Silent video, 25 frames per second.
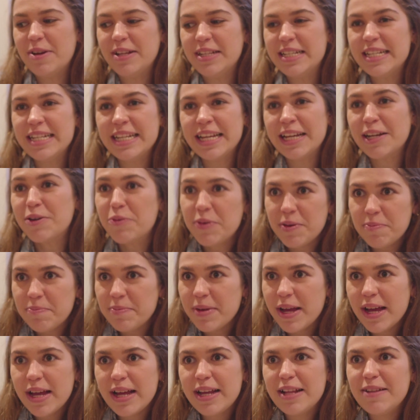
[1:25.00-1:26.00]
renting
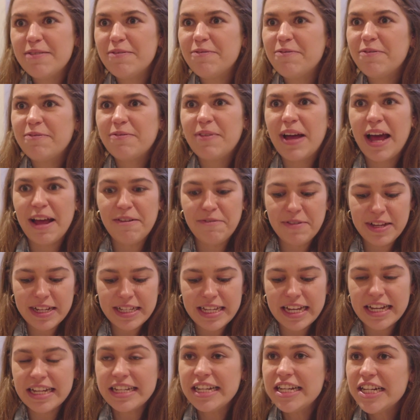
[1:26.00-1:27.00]
equipment, having
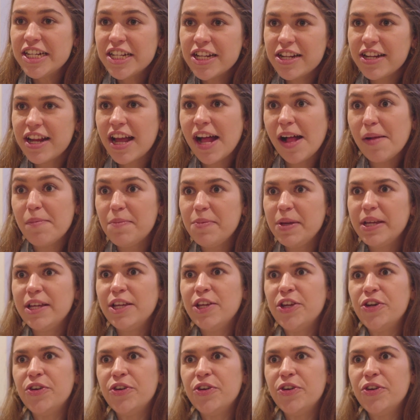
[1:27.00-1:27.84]
technicians helping